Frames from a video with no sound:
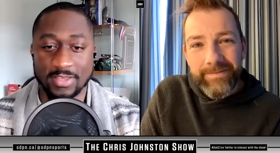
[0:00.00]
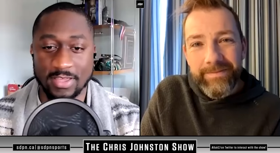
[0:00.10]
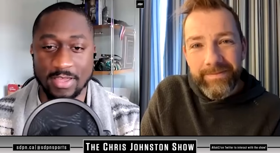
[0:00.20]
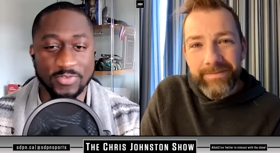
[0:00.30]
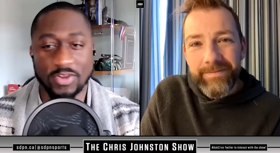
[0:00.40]

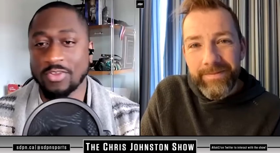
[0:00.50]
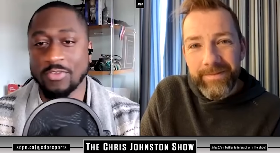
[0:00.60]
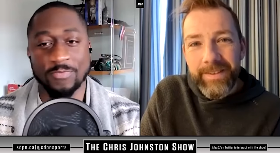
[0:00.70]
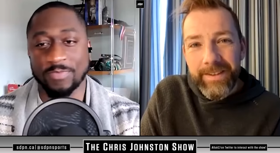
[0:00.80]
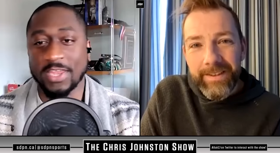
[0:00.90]
Speaker 1: I'm sure
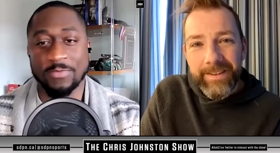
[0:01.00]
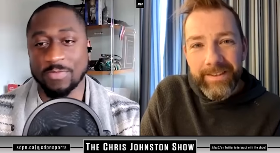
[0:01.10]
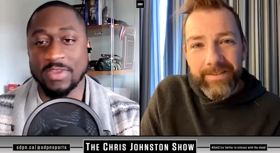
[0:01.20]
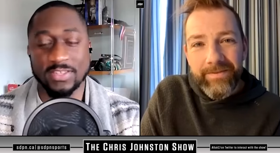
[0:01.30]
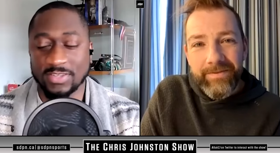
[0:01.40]
you've played
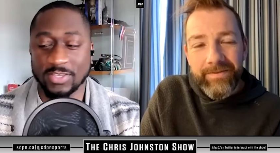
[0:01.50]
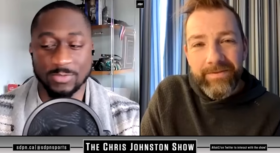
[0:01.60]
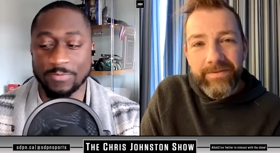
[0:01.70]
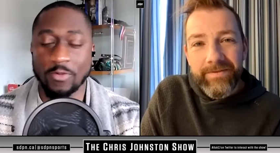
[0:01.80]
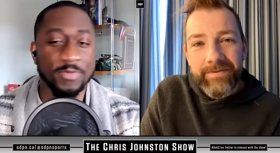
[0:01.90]
with mini
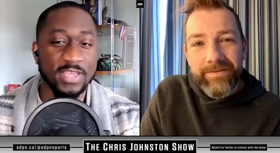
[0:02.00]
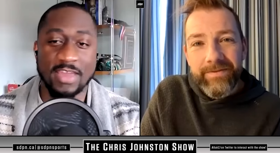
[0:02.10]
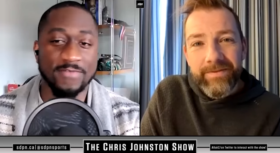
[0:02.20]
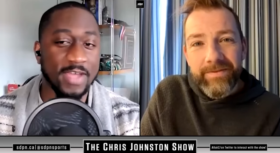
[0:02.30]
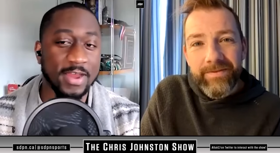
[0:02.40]
sticks before, but you
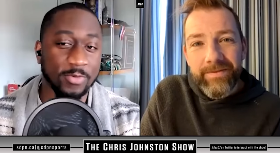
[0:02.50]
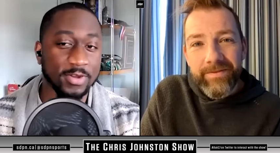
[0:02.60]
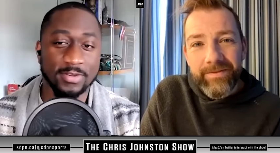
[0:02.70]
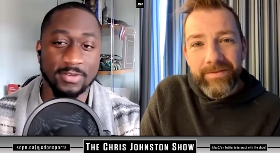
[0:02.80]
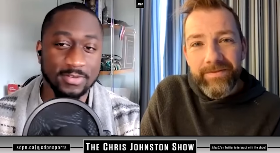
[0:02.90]
got to find one.
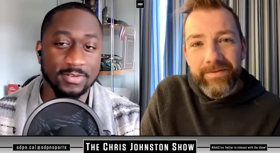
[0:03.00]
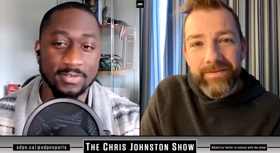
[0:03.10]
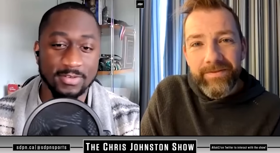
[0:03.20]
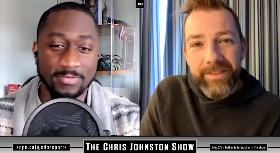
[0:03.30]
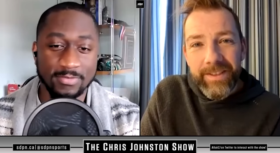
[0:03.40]

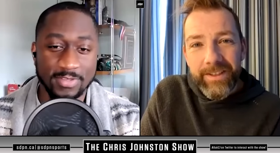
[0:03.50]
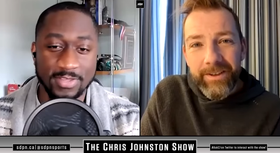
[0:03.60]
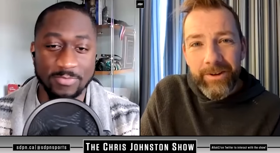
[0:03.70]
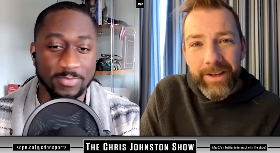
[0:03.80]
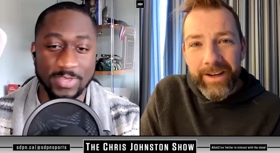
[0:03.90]
You,
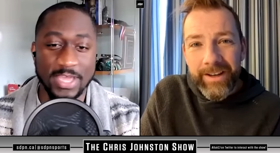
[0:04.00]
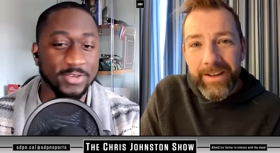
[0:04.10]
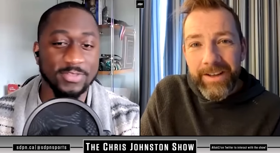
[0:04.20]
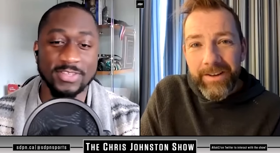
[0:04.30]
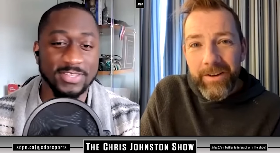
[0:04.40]
oh yeah, you got
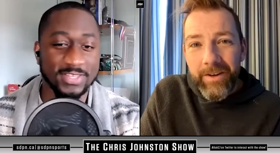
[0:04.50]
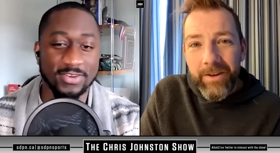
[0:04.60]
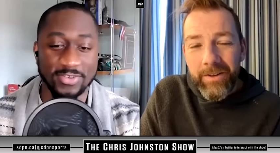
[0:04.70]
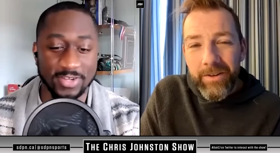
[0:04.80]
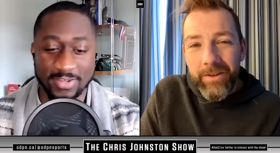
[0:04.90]
to do this in
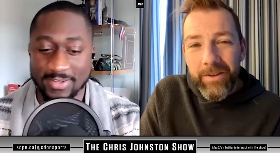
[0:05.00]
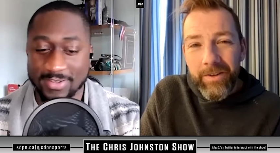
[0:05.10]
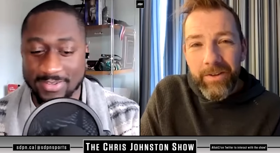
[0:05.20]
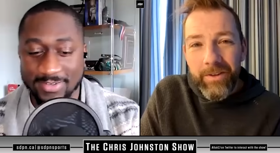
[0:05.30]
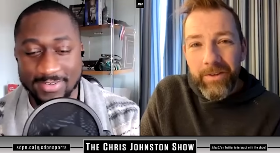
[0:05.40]
synergy.
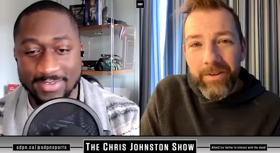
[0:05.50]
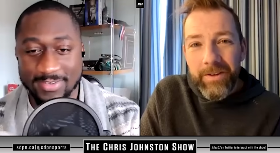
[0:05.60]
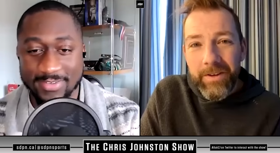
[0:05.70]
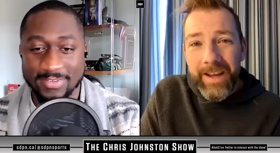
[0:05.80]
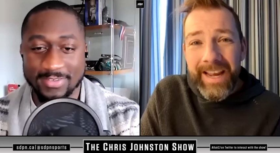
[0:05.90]

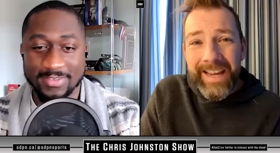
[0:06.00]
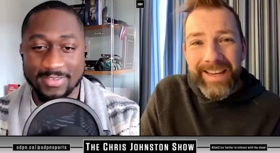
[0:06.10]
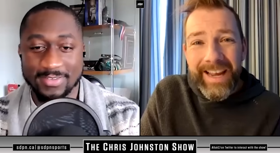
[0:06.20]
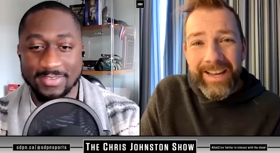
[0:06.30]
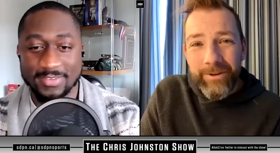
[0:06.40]
Speaker 2: Eight
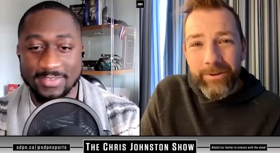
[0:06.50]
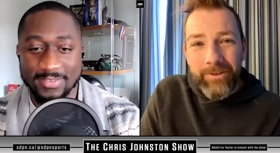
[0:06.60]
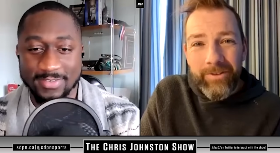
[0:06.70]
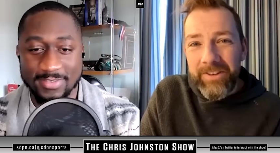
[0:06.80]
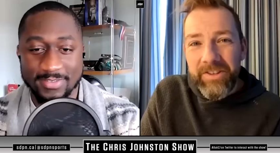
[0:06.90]
eight-year-old
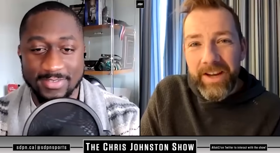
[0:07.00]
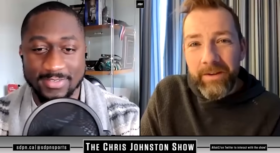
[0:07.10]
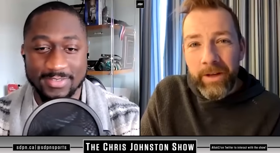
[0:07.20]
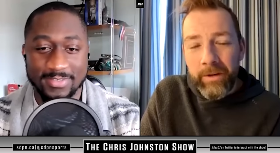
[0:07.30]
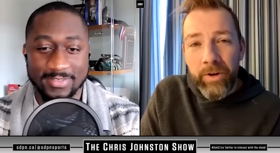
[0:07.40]
C J
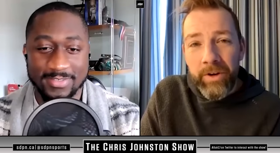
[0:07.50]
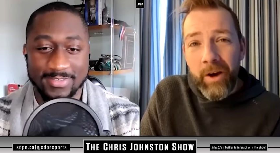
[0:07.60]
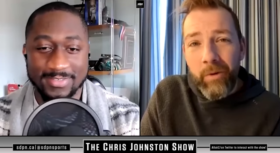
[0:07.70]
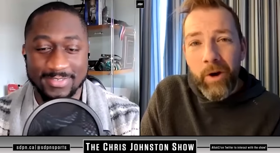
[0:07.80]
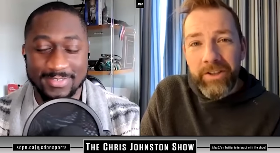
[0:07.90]
like would
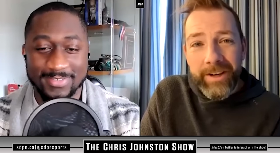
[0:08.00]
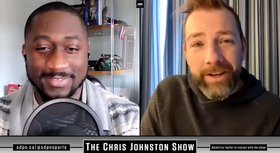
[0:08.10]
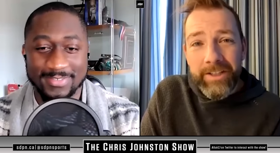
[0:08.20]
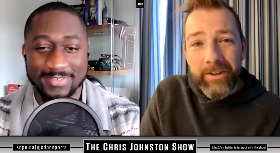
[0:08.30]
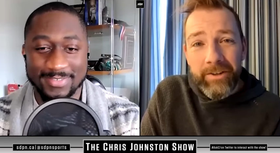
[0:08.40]
not watch an
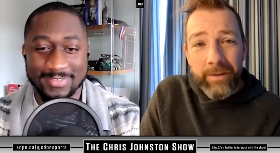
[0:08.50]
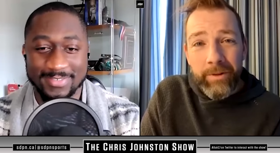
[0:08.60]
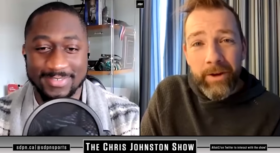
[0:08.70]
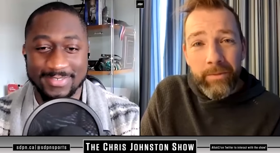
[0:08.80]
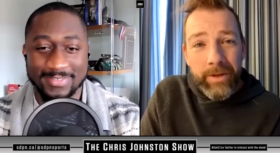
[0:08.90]
N H L game
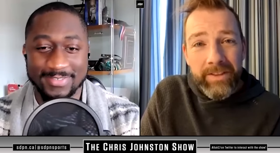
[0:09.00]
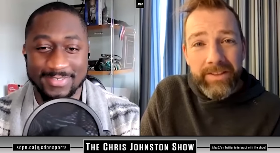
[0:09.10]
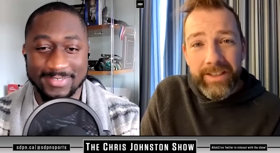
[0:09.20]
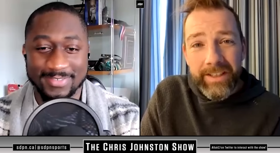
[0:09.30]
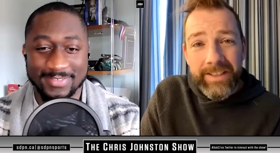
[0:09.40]
without a mini
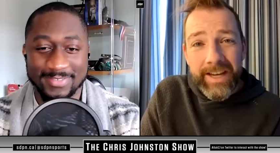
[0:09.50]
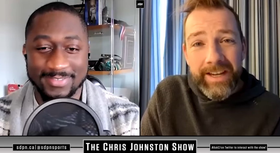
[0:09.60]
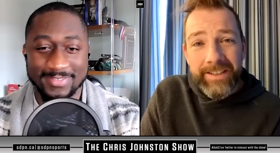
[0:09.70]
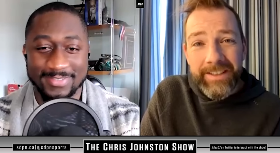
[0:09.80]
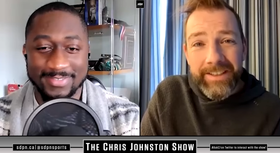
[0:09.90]
stick in his
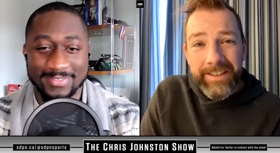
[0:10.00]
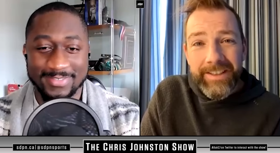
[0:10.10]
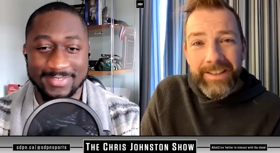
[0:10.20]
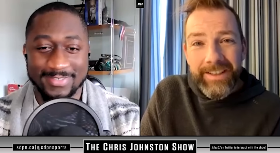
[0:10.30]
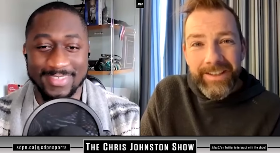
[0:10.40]
hand.
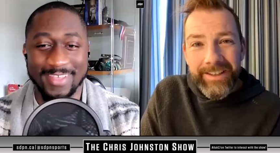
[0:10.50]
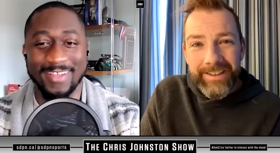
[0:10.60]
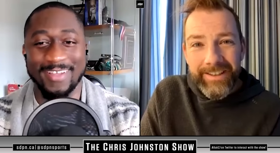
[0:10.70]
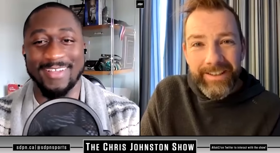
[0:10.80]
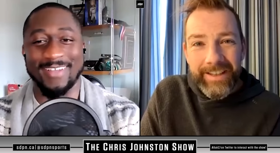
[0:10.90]

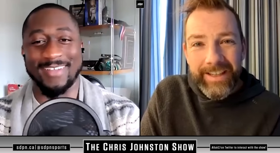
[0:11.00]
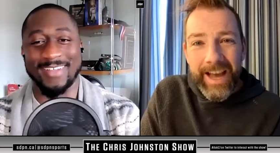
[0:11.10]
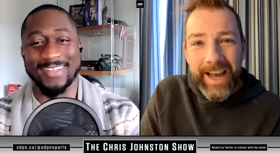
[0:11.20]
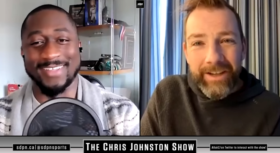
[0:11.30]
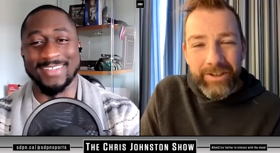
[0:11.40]
Oh.
Speaker 1: Like
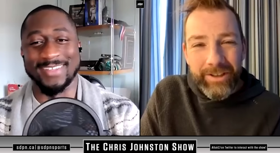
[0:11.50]
actually,